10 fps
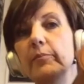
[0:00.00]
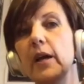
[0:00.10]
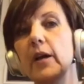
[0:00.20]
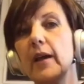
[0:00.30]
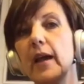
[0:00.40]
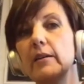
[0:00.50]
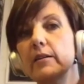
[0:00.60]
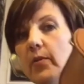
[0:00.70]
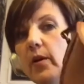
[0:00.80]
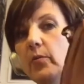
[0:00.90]
okay, as
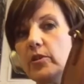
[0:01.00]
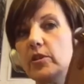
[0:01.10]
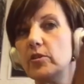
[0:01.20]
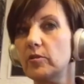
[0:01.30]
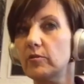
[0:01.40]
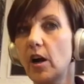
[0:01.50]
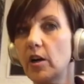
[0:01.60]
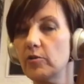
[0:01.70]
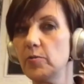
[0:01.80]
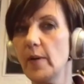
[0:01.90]
well, which is sort of
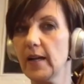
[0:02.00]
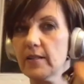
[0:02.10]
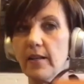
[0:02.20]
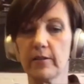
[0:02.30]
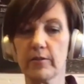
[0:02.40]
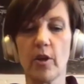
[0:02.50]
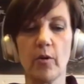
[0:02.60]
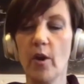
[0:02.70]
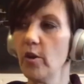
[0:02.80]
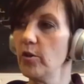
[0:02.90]
cartridge bag style. So
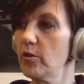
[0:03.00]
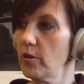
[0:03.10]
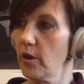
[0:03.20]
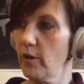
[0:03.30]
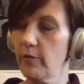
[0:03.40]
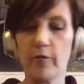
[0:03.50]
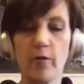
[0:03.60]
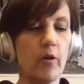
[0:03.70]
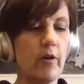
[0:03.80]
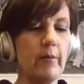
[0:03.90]
you can go
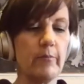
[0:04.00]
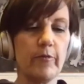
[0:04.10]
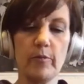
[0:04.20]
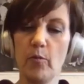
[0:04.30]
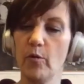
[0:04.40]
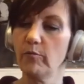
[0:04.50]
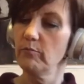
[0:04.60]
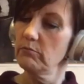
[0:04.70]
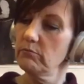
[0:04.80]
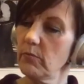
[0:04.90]
for more.
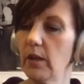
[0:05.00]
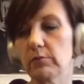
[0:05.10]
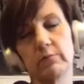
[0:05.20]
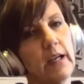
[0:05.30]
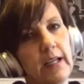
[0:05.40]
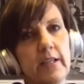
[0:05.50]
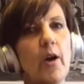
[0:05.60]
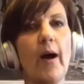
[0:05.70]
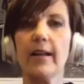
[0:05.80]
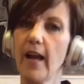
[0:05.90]
Well, I don't
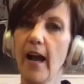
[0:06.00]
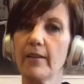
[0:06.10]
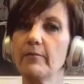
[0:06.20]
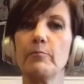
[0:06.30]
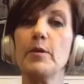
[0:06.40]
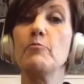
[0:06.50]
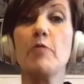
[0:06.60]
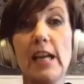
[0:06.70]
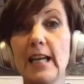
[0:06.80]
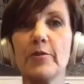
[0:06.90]
know. I'd be
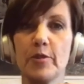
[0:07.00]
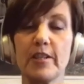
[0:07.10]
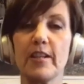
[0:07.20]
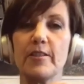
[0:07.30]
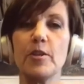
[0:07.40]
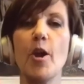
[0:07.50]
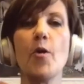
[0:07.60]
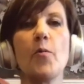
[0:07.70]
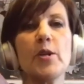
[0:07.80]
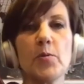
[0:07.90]
really interested to know
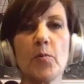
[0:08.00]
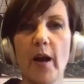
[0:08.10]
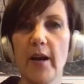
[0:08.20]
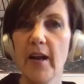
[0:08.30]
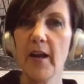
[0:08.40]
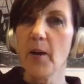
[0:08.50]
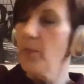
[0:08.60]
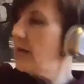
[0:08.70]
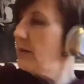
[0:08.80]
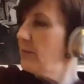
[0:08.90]
which one
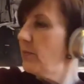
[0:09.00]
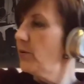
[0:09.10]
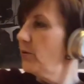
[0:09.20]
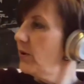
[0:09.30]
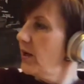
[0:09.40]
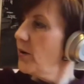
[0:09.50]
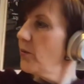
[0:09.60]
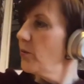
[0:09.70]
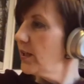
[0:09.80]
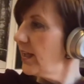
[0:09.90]
people
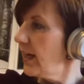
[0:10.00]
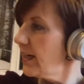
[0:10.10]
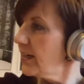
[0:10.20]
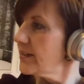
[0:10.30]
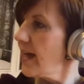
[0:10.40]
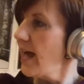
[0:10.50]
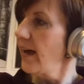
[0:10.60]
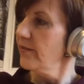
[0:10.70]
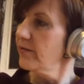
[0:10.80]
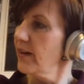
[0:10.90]
would like to
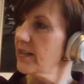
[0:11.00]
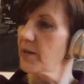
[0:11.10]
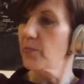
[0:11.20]
have as the prize.